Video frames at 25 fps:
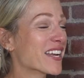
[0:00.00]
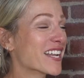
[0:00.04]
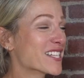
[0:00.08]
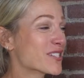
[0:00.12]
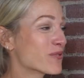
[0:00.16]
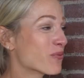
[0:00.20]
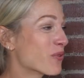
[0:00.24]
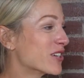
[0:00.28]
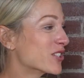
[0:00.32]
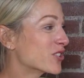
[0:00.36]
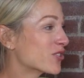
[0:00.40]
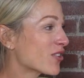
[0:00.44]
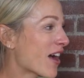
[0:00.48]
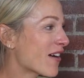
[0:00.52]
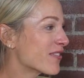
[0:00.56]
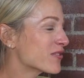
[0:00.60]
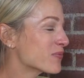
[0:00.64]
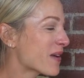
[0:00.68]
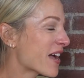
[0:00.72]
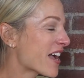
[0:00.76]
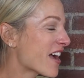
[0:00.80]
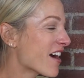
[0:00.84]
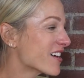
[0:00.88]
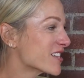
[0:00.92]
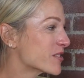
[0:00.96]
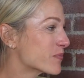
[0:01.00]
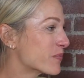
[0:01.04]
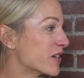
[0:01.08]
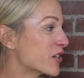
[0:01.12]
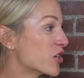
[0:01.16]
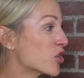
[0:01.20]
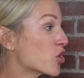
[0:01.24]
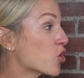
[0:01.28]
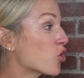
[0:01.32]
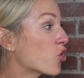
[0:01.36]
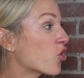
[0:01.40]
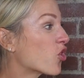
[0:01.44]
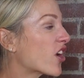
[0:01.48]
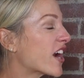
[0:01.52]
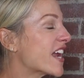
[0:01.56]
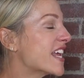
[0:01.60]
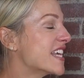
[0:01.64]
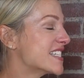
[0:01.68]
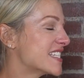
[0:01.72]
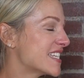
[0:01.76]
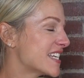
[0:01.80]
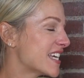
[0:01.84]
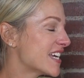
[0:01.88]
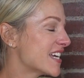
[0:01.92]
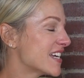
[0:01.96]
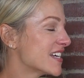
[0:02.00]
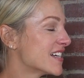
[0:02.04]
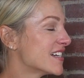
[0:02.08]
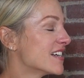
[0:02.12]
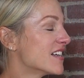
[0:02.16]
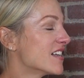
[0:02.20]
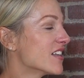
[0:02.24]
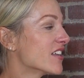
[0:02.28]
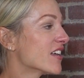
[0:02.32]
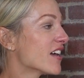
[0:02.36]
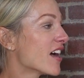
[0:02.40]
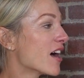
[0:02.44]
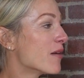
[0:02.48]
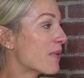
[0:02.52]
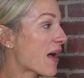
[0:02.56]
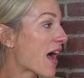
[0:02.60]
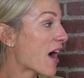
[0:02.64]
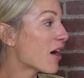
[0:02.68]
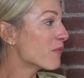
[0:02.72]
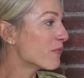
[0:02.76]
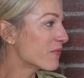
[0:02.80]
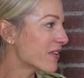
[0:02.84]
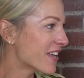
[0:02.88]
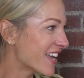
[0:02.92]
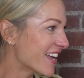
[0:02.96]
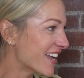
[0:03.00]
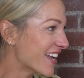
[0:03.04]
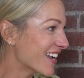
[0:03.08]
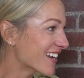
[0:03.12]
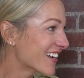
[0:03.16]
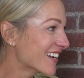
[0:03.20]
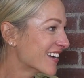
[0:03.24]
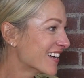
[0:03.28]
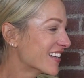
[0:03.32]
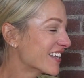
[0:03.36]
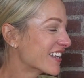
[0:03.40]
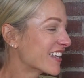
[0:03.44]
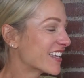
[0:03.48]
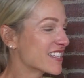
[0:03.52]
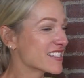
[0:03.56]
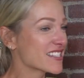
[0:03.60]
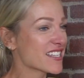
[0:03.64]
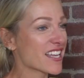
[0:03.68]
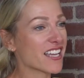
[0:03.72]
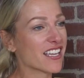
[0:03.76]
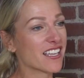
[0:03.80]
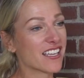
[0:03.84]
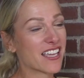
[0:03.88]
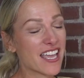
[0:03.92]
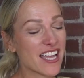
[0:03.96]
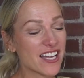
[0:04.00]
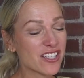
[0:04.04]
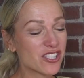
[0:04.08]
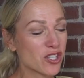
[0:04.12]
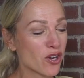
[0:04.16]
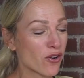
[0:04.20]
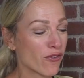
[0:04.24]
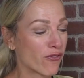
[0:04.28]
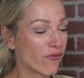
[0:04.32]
it's what drives my husband crazy about me. He's like, can't you